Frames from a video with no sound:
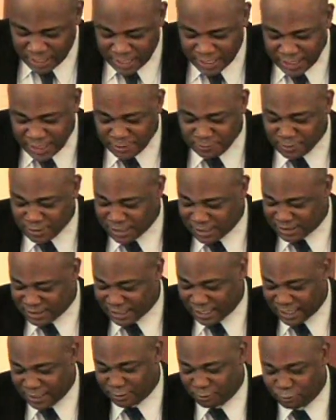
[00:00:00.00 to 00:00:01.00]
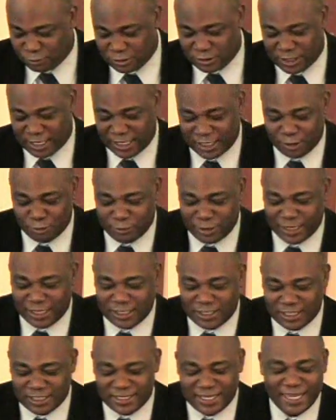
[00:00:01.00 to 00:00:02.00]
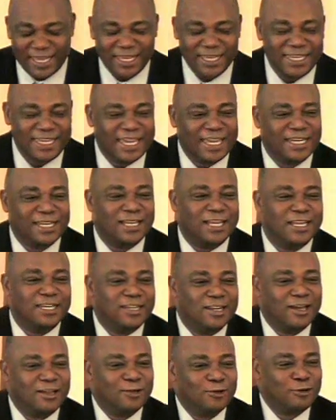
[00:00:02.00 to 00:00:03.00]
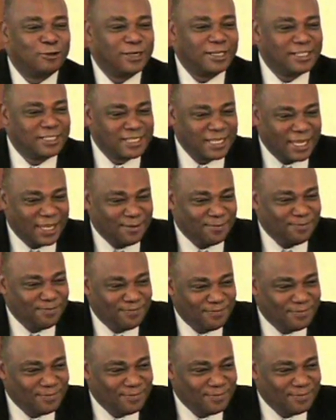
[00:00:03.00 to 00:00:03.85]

Even as I was getting ready to take yet another exam,